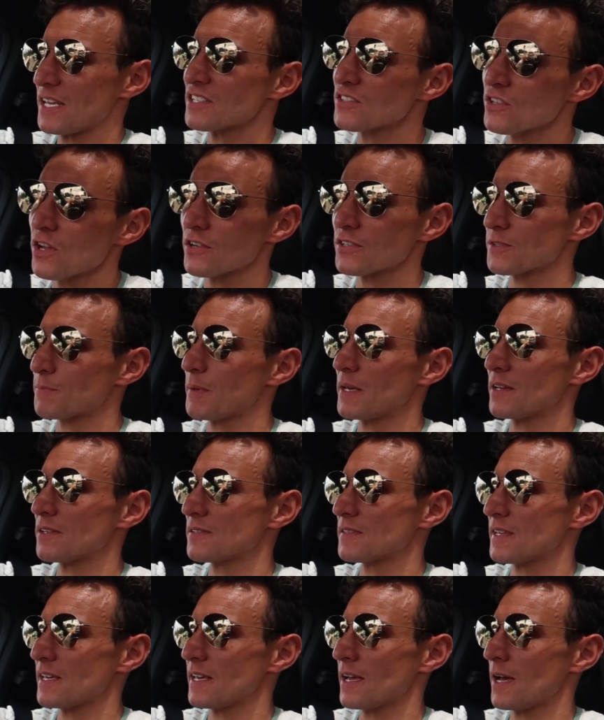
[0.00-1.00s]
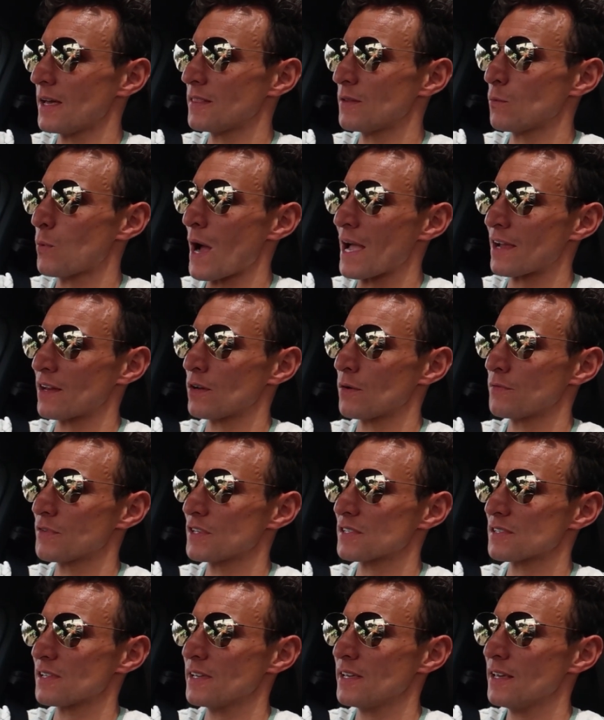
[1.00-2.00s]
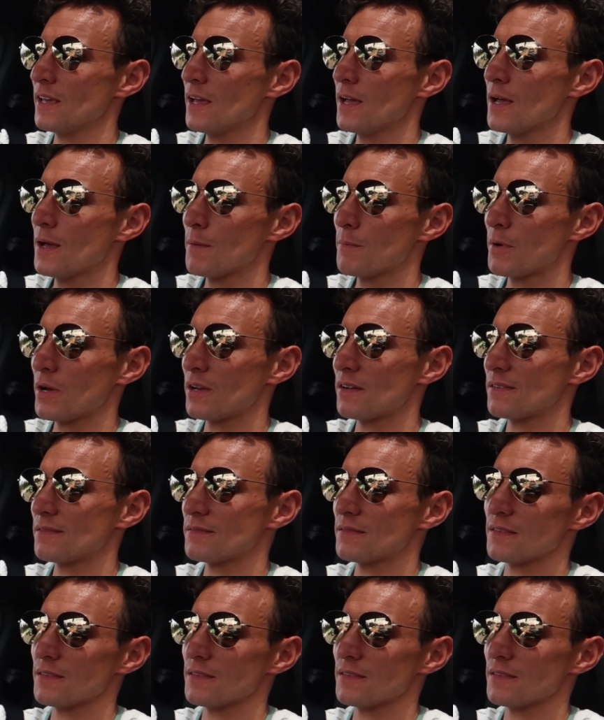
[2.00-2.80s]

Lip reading: It's not as big as the wagon, obviously, but